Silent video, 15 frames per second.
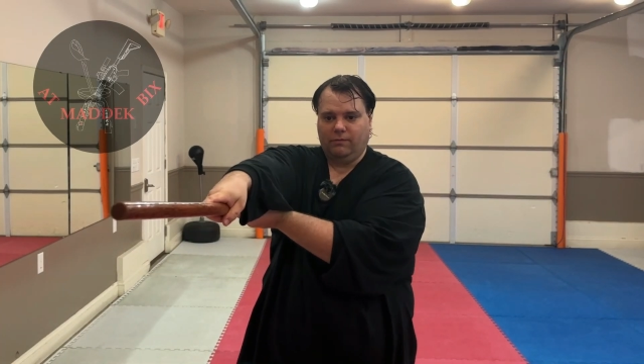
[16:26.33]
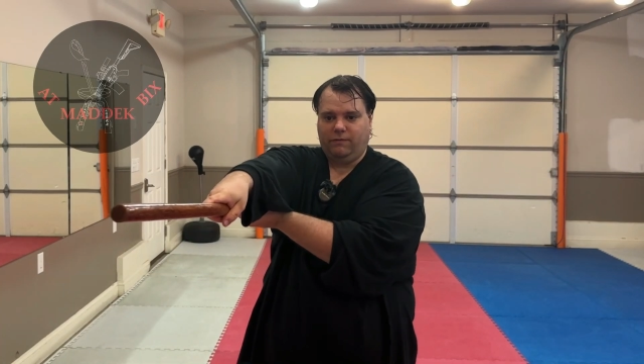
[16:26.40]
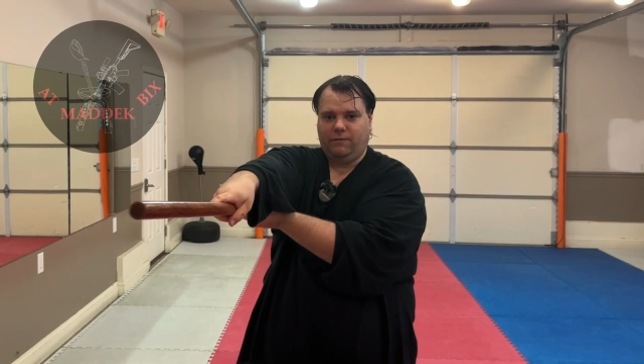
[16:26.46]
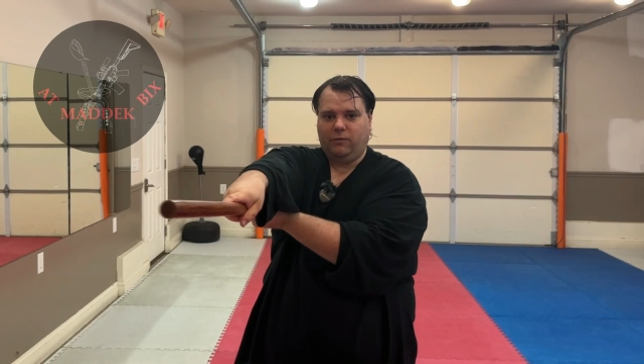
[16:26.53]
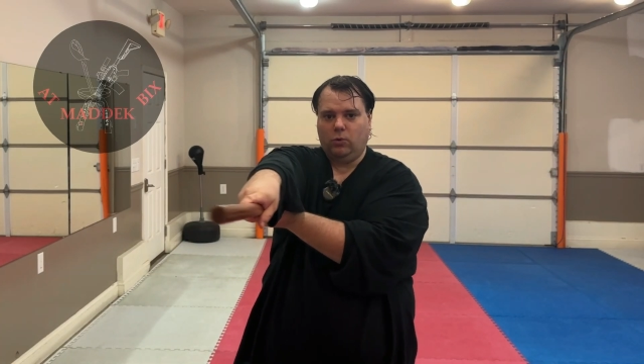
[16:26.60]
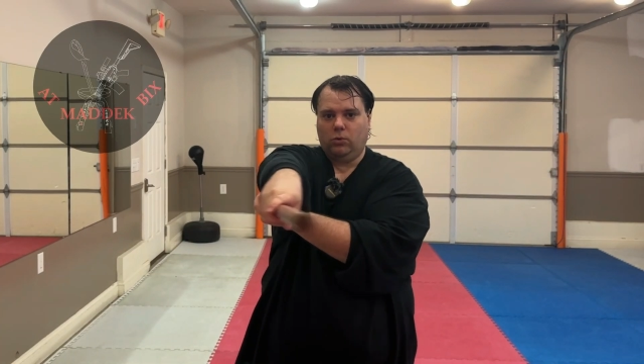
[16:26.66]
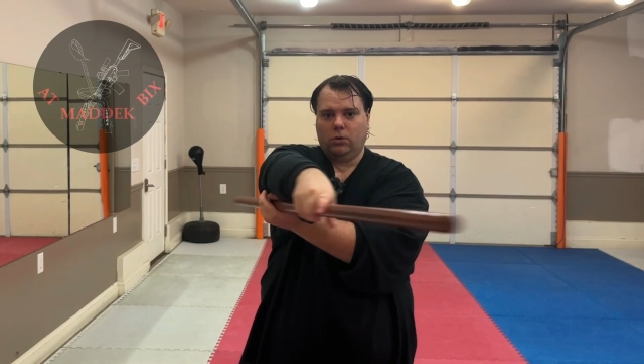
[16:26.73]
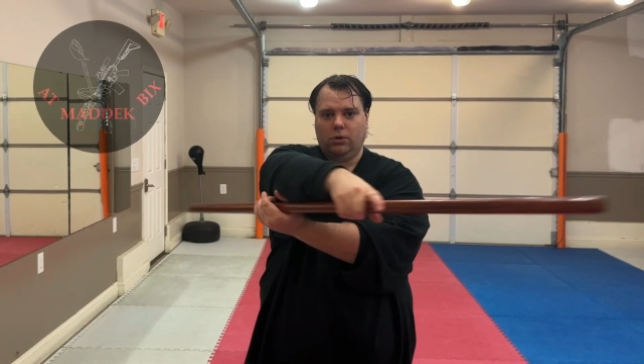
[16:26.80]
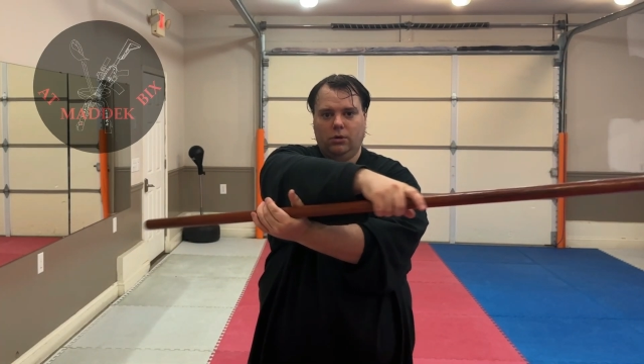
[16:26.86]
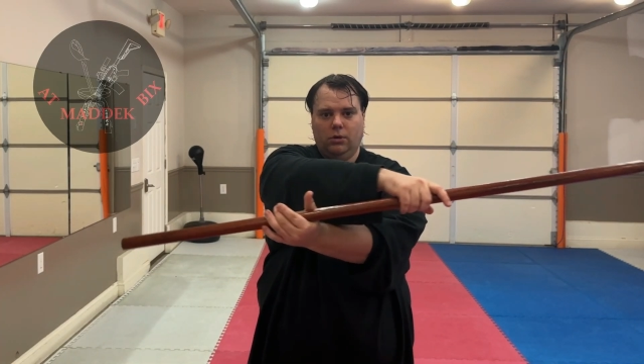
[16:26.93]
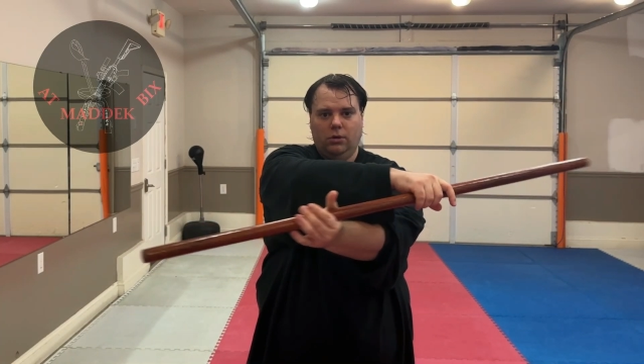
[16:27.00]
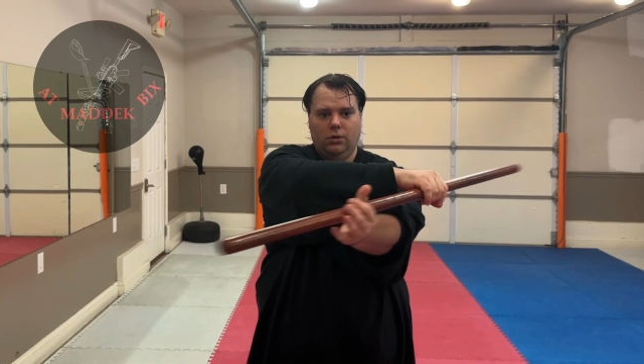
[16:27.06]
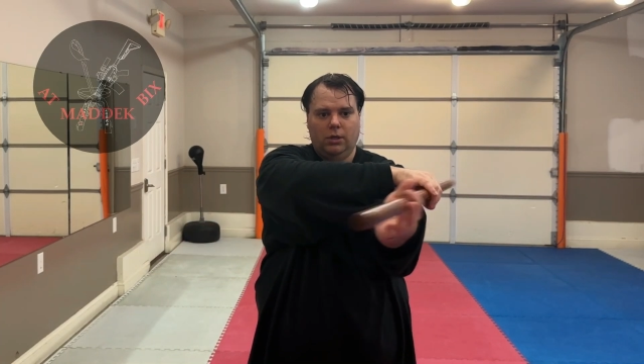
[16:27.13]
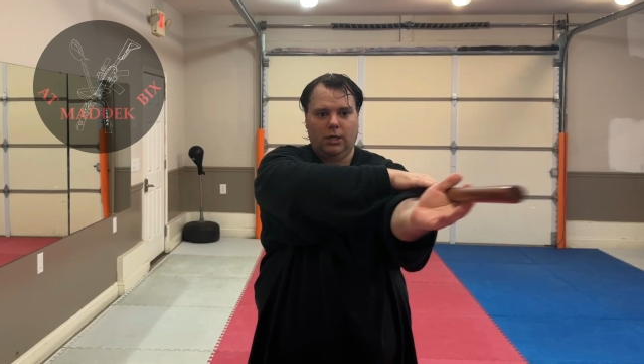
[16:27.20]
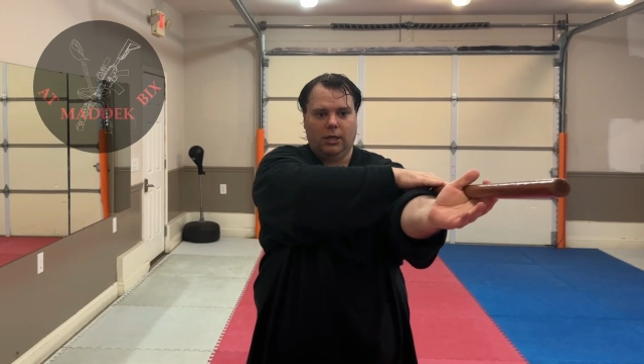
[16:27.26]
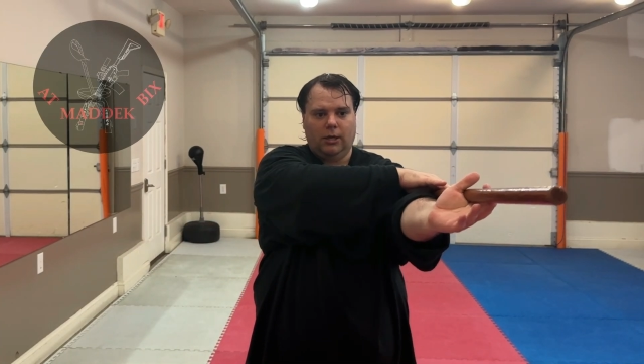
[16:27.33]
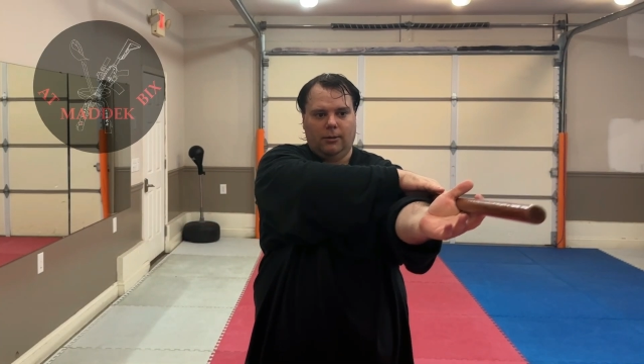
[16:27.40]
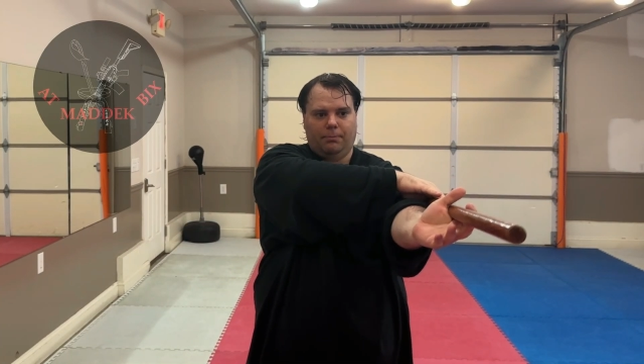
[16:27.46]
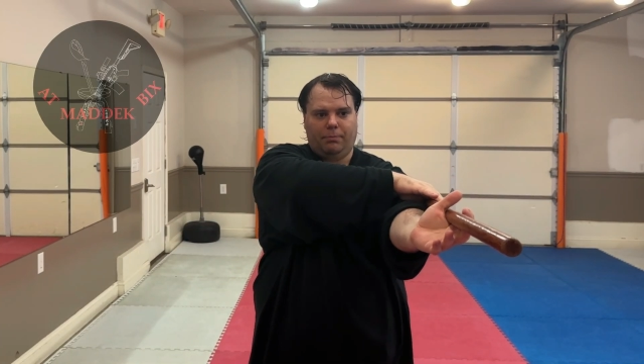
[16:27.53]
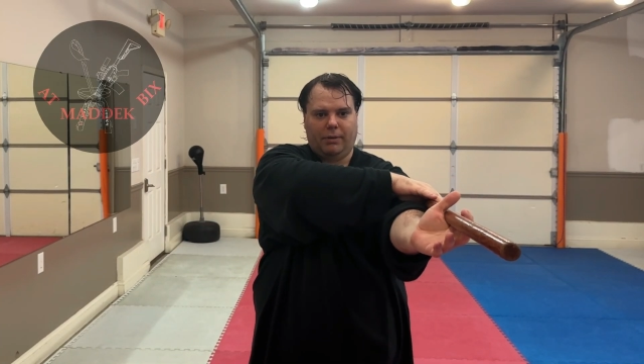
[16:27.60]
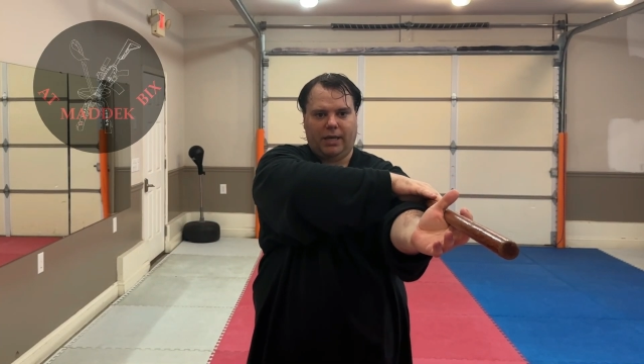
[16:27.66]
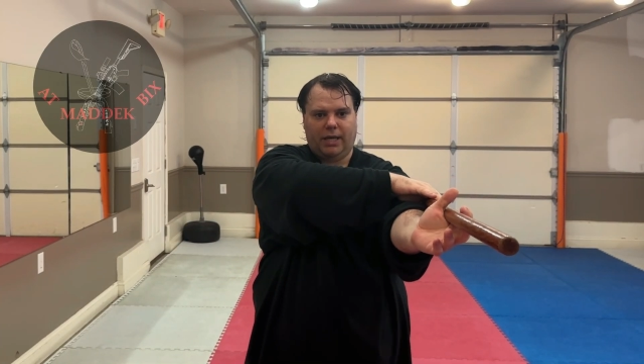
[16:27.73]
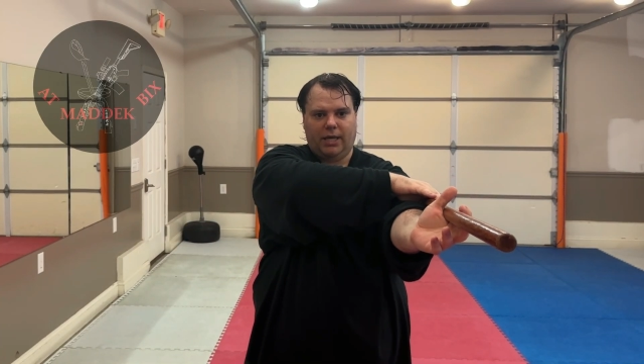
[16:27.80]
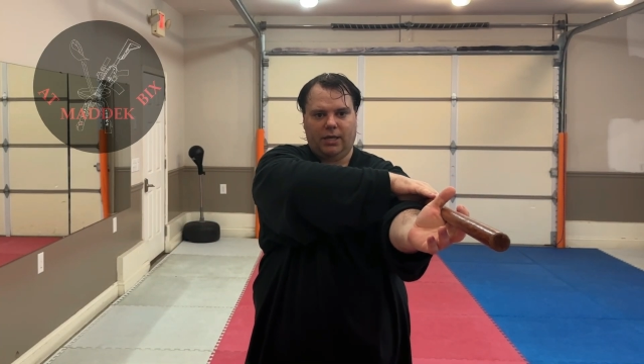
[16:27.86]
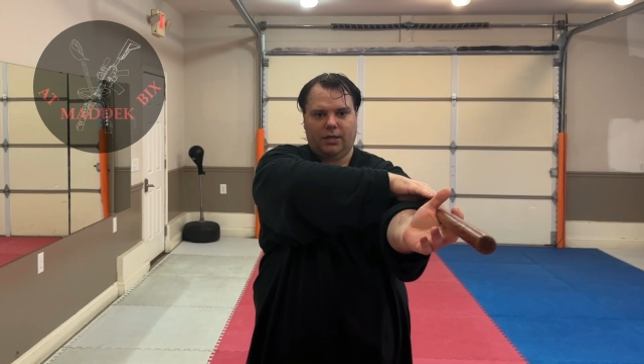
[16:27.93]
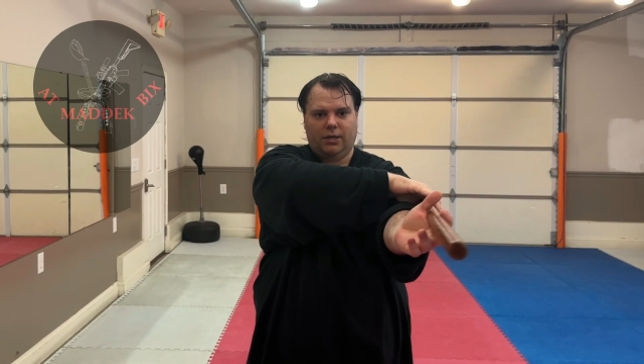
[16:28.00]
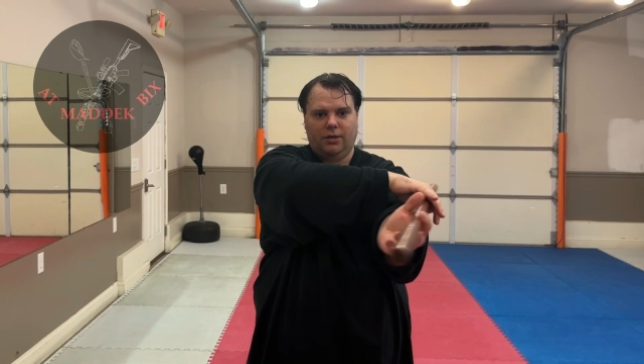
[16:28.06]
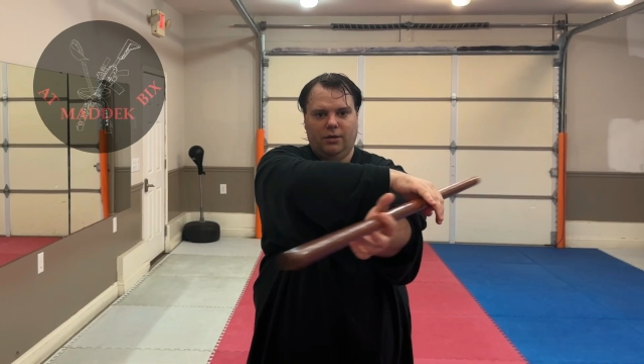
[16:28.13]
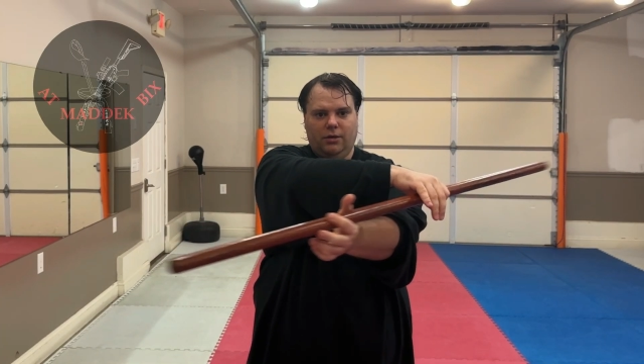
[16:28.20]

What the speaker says: 4, back,